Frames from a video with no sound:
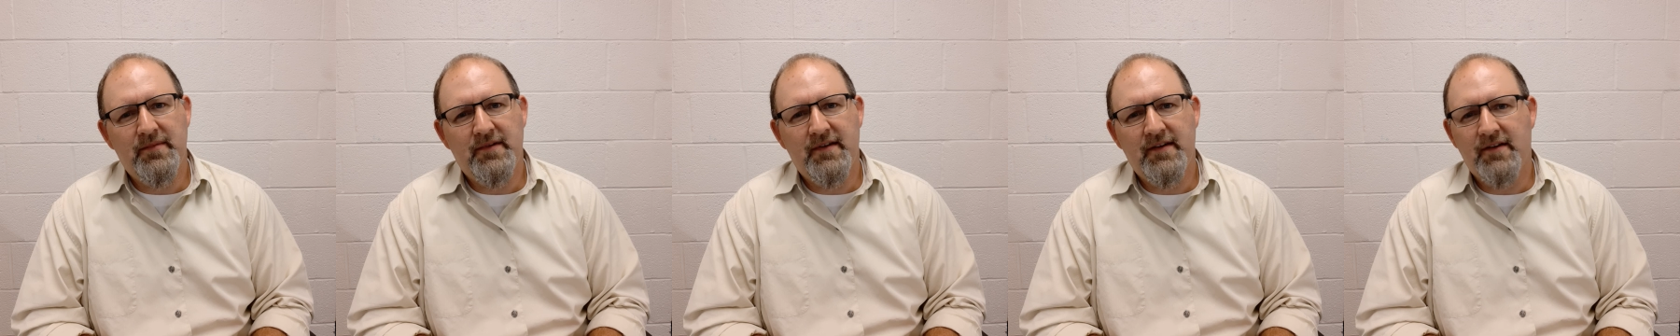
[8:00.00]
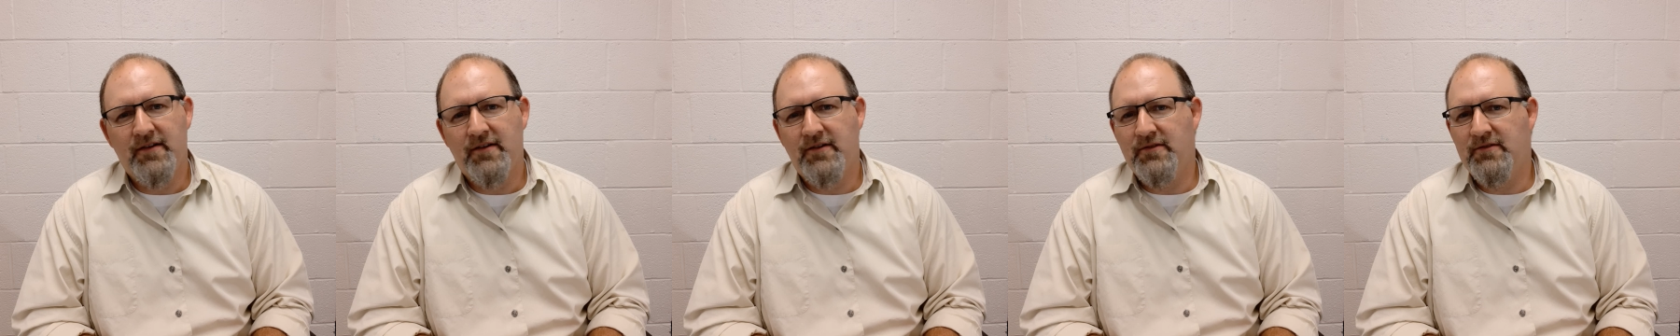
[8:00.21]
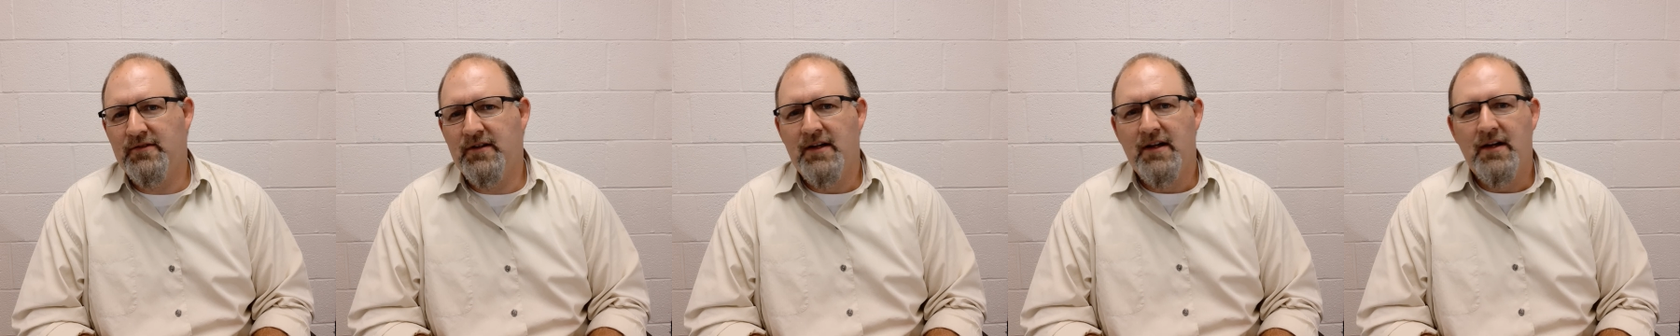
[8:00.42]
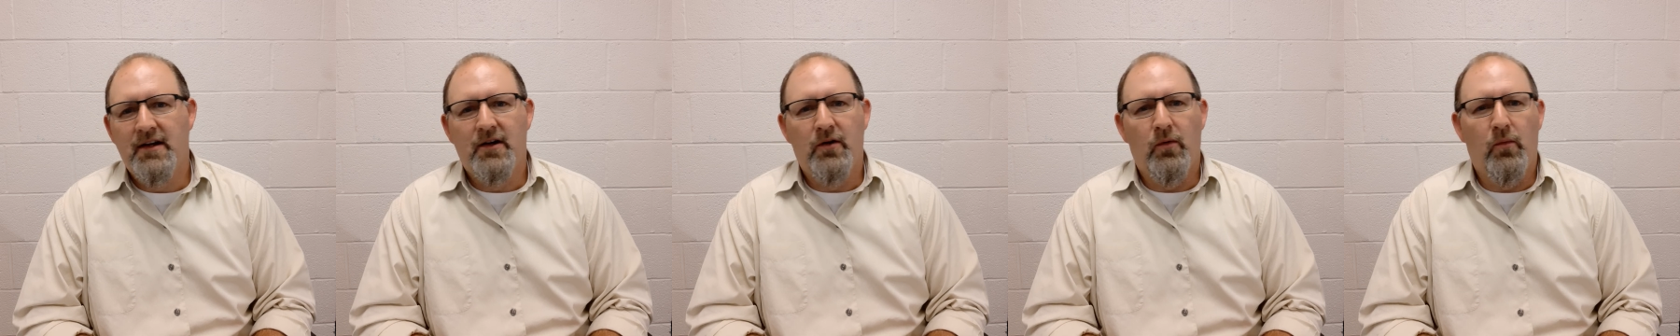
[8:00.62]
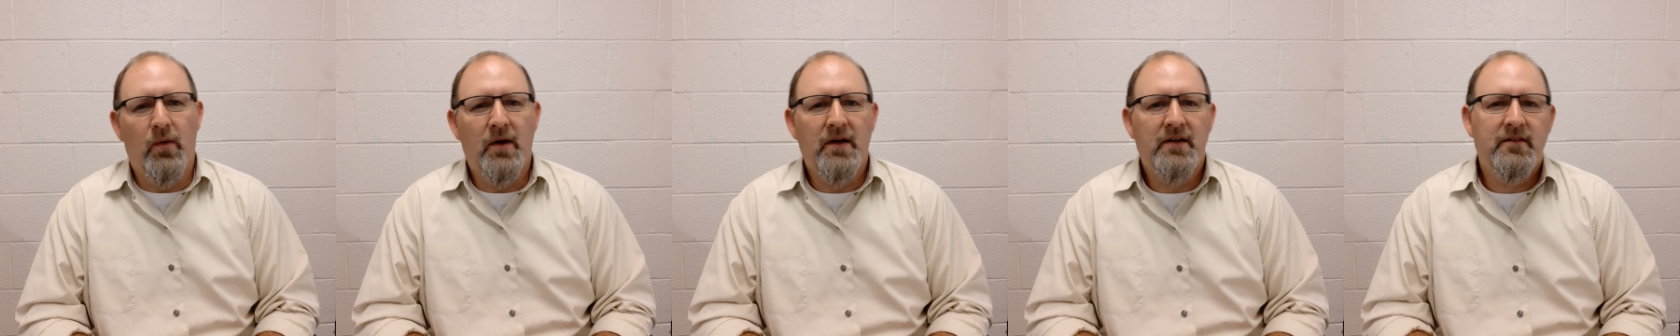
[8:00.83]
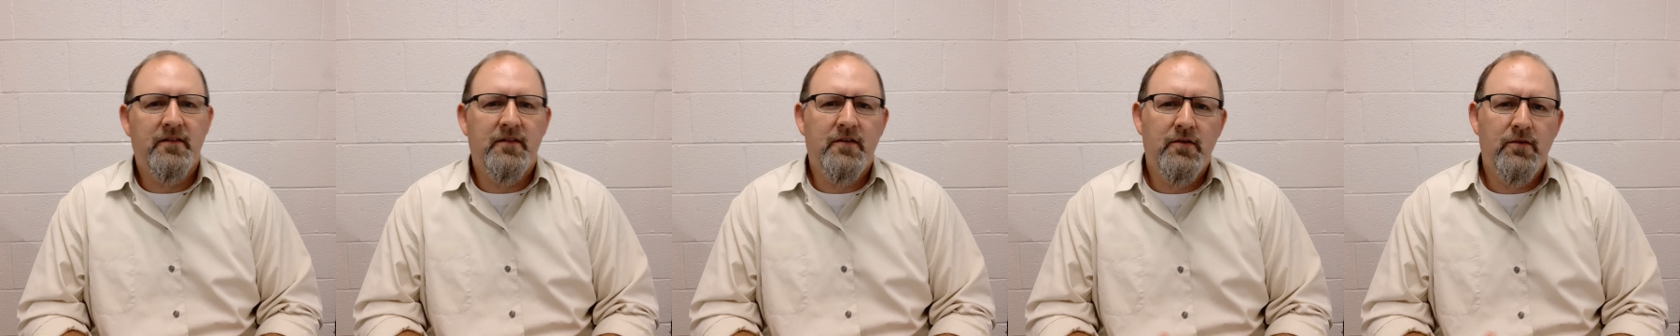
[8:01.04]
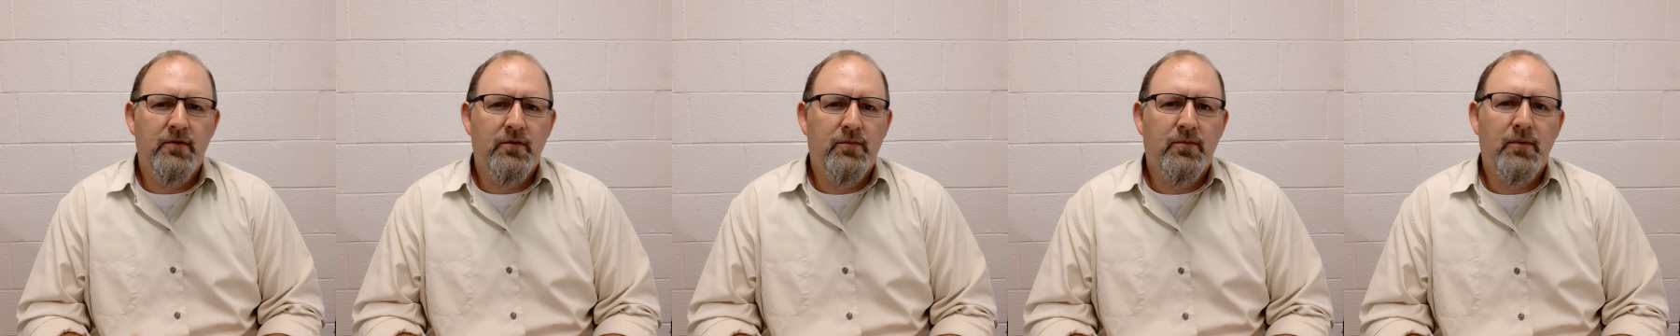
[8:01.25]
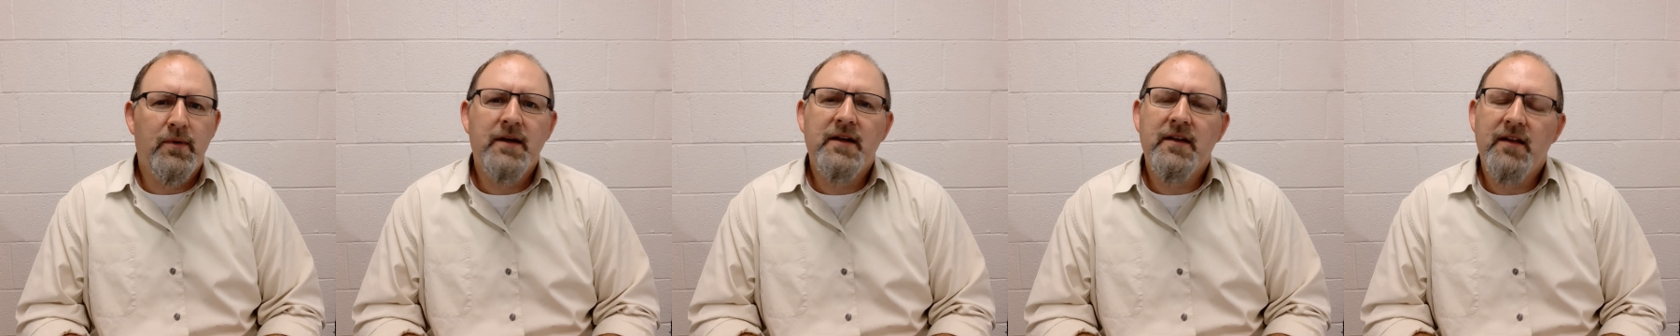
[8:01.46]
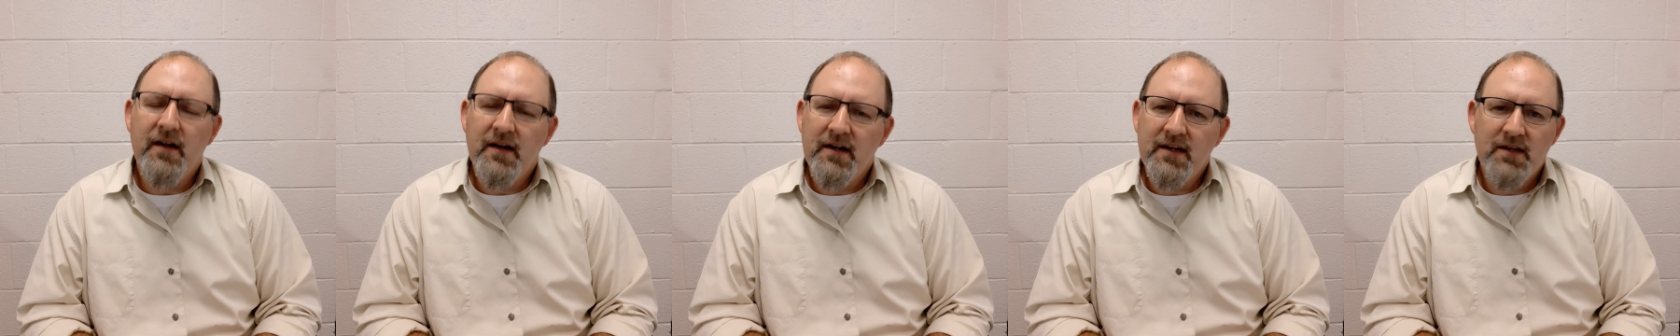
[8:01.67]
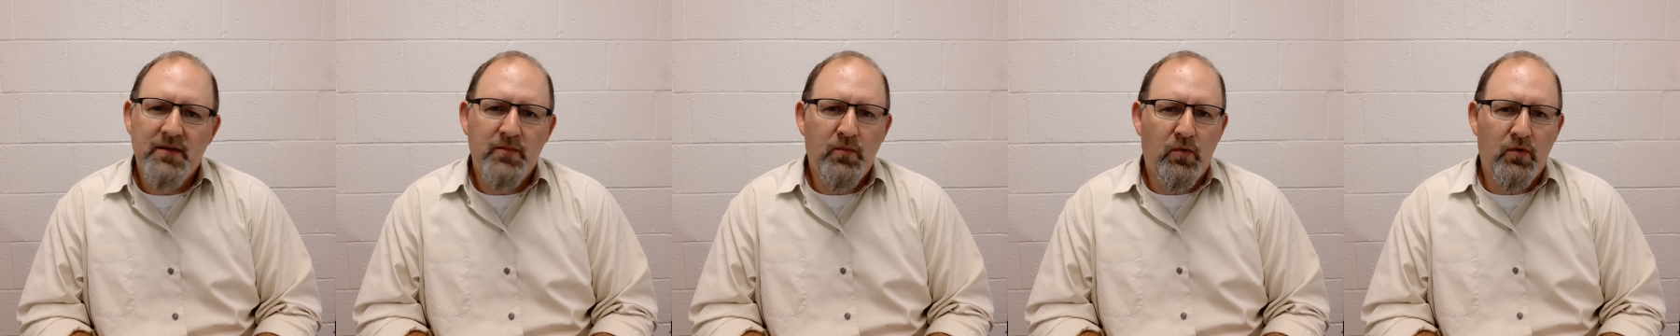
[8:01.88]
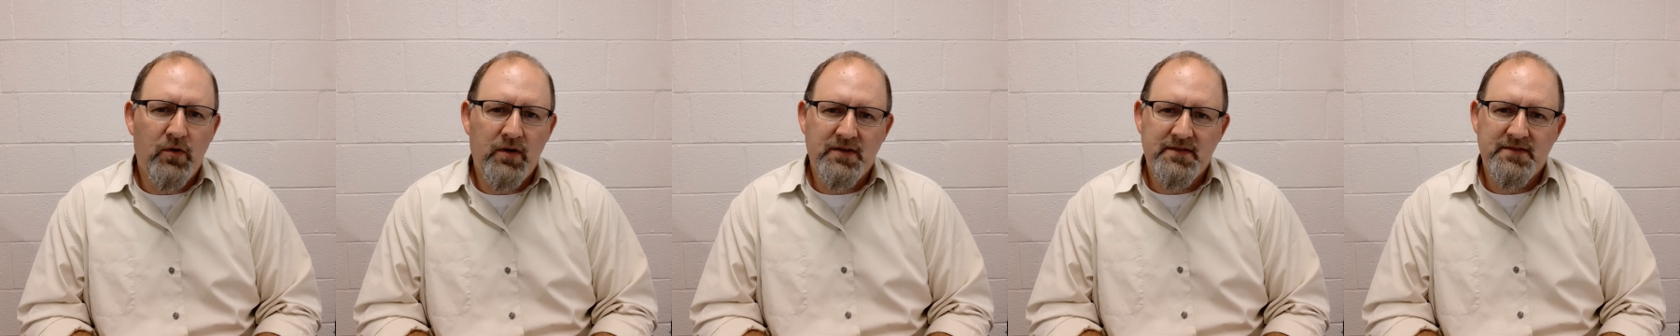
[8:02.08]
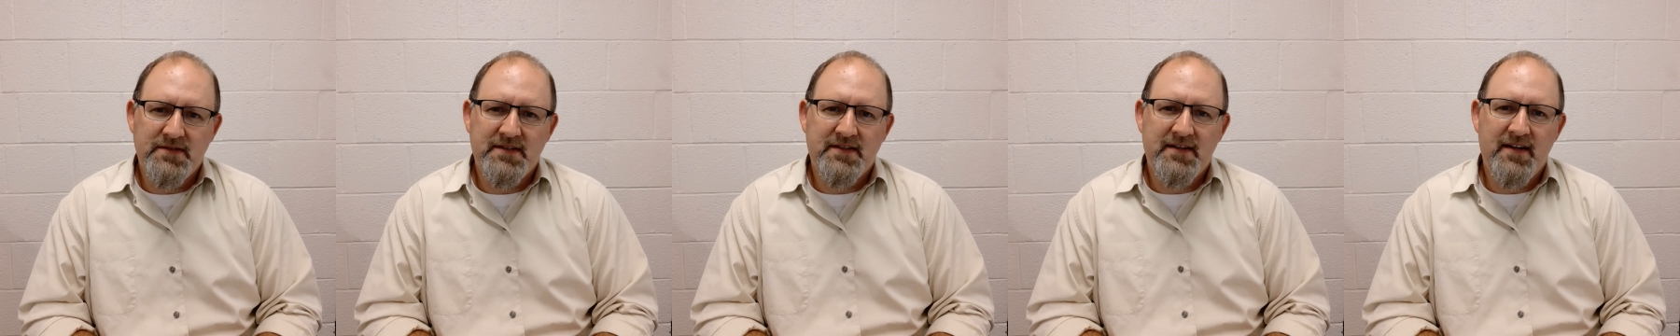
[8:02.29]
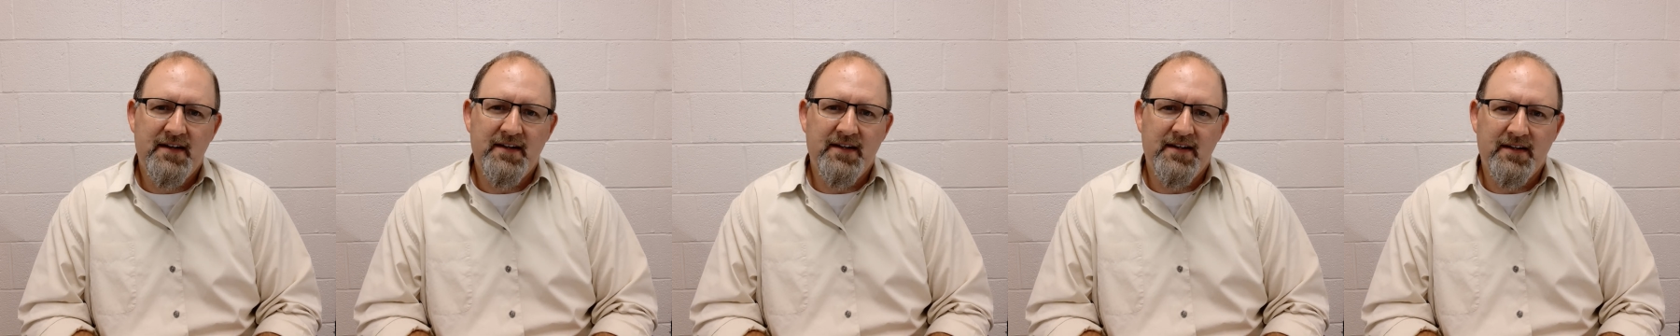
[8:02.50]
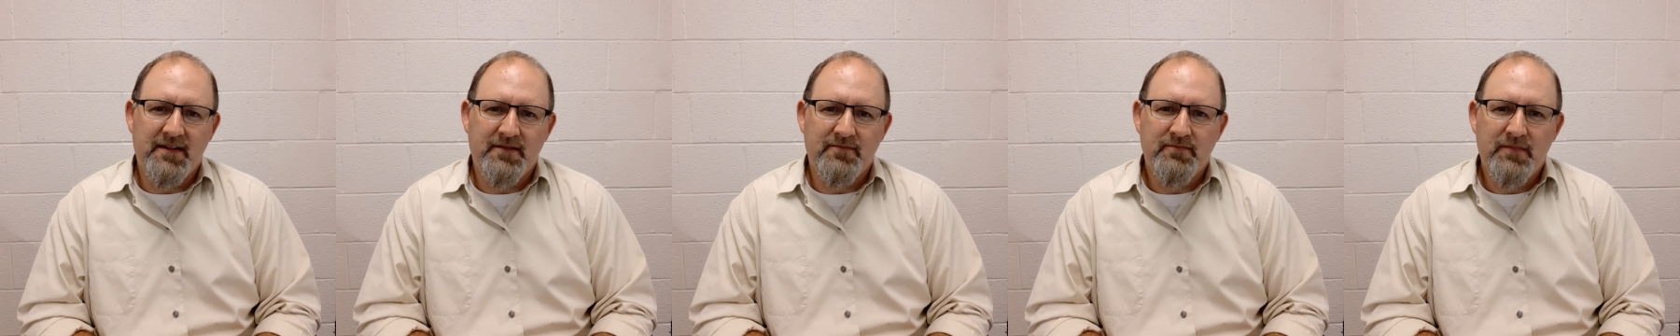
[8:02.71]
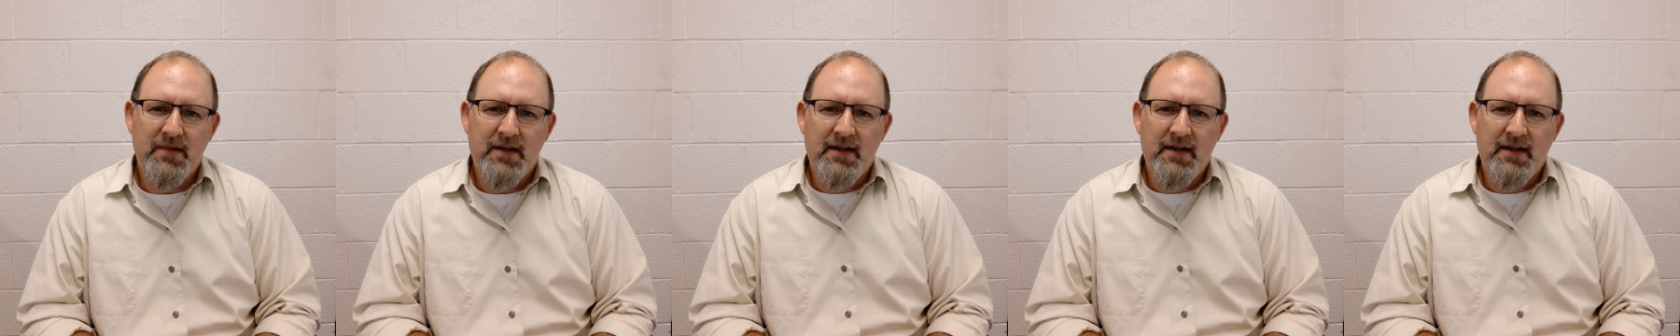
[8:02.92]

till 1, 2, 3 o'clock in the morning studying.